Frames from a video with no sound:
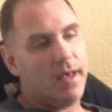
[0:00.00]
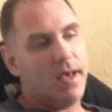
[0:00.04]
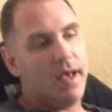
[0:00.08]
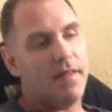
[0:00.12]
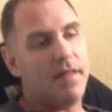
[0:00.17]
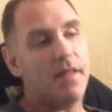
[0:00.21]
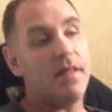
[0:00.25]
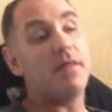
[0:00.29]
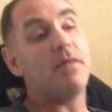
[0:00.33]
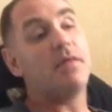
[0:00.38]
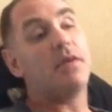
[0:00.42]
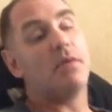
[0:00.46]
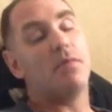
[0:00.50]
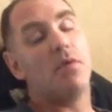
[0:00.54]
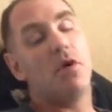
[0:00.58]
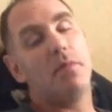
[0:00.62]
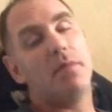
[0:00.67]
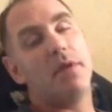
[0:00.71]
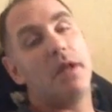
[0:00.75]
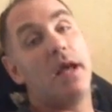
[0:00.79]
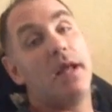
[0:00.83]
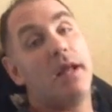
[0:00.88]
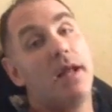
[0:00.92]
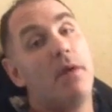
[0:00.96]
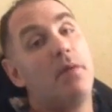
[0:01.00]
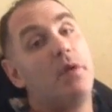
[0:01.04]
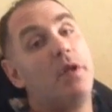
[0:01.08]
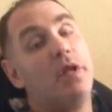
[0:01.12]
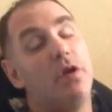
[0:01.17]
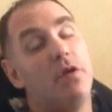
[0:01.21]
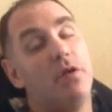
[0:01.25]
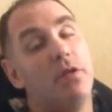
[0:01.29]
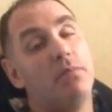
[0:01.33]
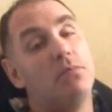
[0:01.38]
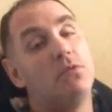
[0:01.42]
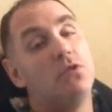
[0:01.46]
And then they'd come home at night, and I would
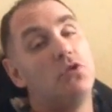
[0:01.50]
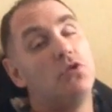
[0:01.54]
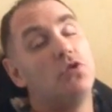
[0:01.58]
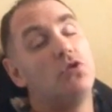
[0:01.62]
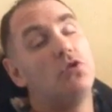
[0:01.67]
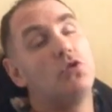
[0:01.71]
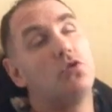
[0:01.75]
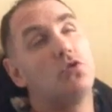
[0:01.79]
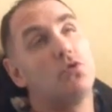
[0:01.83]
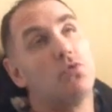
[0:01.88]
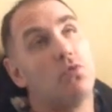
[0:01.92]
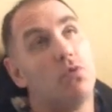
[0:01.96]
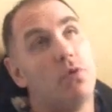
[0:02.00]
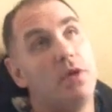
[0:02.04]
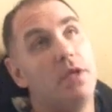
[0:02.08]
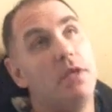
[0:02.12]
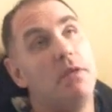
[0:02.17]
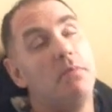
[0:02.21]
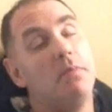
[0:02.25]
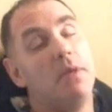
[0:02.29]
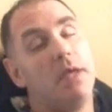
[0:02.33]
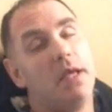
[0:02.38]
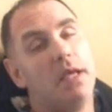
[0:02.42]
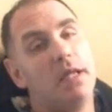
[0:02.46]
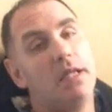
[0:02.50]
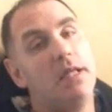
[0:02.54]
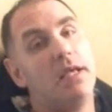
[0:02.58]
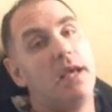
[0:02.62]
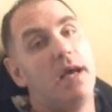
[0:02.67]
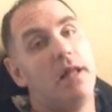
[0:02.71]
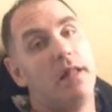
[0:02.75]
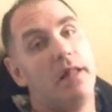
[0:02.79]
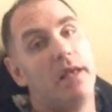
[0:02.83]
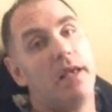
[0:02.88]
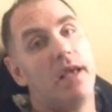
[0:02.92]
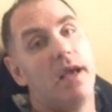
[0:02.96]
hear them screaming and
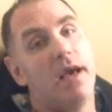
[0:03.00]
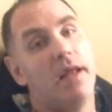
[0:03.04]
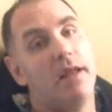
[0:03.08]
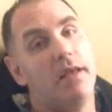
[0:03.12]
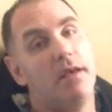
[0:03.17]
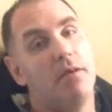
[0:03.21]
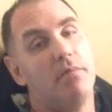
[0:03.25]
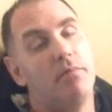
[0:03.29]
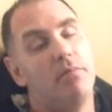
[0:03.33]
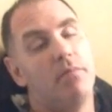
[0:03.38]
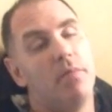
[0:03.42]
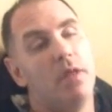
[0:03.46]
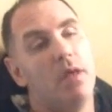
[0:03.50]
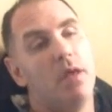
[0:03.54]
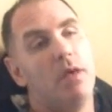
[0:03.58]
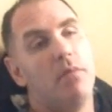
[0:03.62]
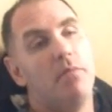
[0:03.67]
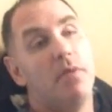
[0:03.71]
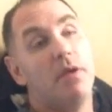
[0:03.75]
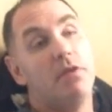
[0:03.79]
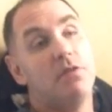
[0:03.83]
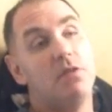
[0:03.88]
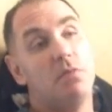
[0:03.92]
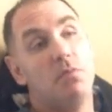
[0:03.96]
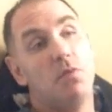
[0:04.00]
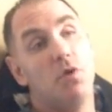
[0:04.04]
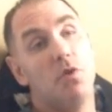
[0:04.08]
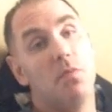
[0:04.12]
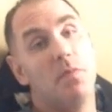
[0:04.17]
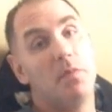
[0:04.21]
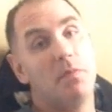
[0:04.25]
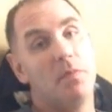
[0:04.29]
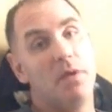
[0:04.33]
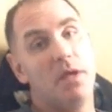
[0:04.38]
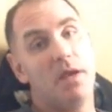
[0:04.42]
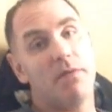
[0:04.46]
yelling at him because he pooped
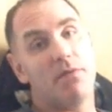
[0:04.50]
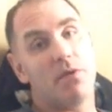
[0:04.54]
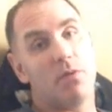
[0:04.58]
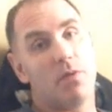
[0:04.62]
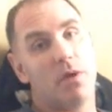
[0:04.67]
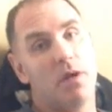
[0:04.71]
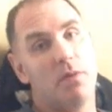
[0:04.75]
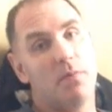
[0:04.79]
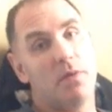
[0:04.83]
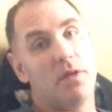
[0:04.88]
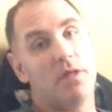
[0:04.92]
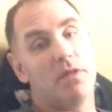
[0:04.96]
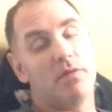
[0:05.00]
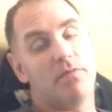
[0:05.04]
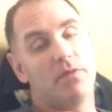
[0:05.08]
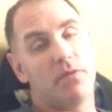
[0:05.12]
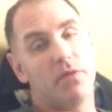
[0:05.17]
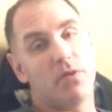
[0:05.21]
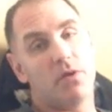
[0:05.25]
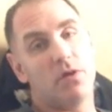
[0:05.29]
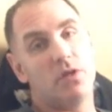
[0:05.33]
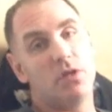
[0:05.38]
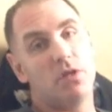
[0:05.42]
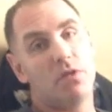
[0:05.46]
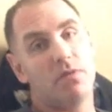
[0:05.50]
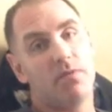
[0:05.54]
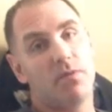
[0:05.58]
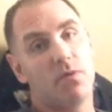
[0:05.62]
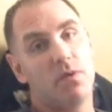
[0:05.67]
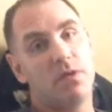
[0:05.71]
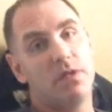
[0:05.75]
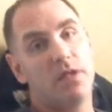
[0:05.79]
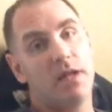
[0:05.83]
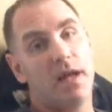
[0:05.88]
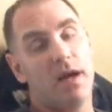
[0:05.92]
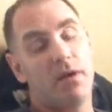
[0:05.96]
and pee everywhere. He'd been in there for 13 or
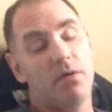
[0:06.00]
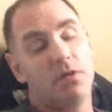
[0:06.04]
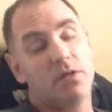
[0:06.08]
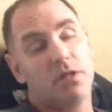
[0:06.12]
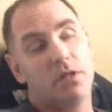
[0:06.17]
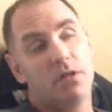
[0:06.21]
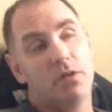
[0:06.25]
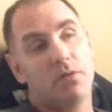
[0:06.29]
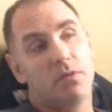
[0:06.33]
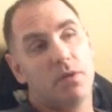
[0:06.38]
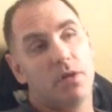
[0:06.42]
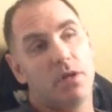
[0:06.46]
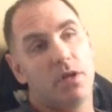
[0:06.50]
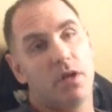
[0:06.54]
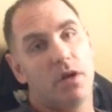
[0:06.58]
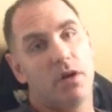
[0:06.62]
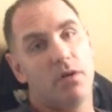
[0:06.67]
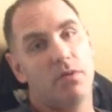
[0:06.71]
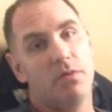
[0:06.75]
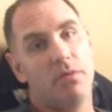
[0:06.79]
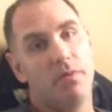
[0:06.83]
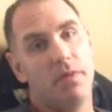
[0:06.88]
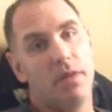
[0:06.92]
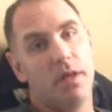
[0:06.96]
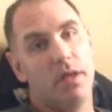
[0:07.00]
14 hours. He didn't know where to go.